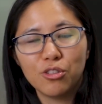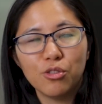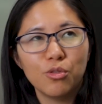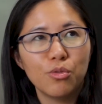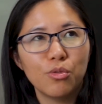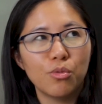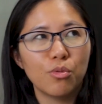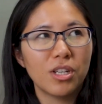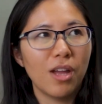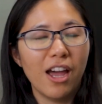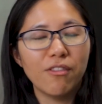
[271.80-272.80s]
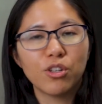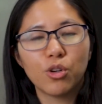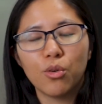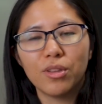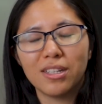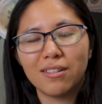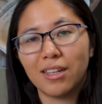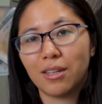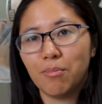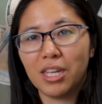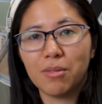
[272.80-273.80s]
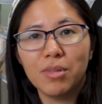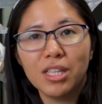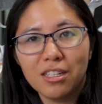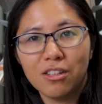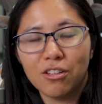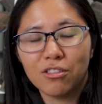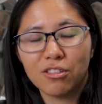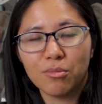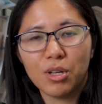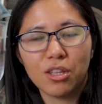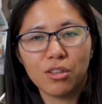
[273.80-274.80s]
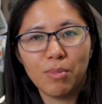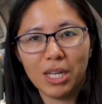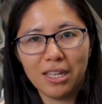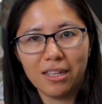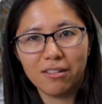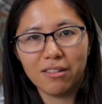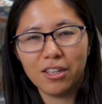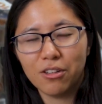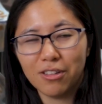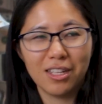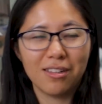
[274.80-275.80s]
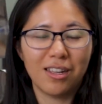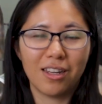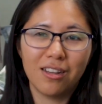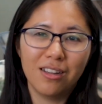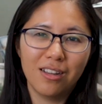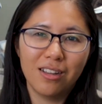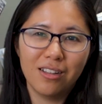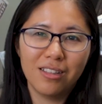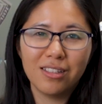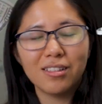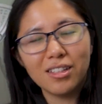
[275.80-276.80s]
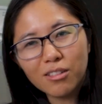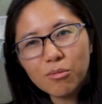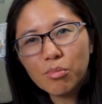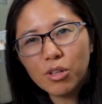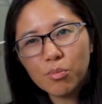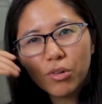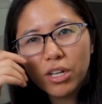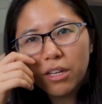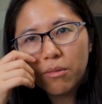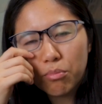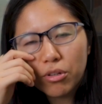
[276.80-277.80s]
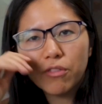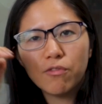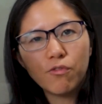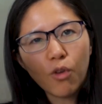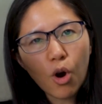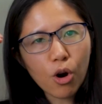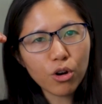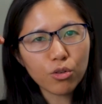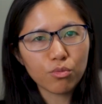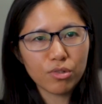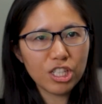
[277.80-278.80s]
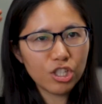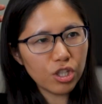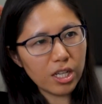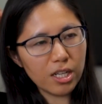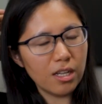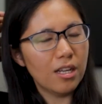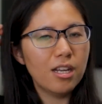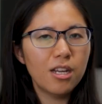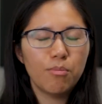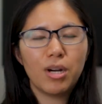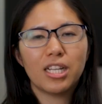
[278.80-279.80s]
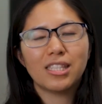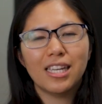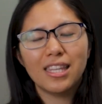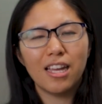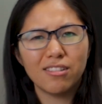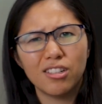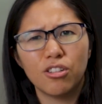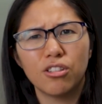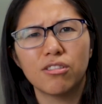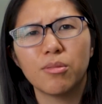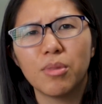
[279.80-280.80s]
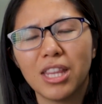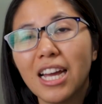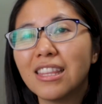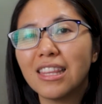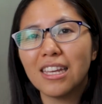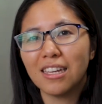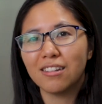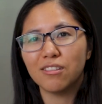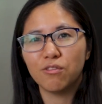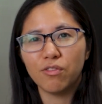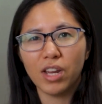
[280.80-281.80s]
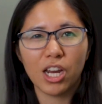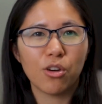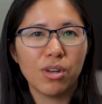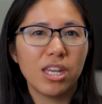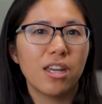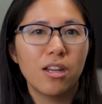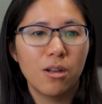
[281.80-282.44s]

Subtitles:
to have a goal that's like make $1 million a month by the end of the year? That's like, that's pretty far reaching, but $10,000 a month I think is very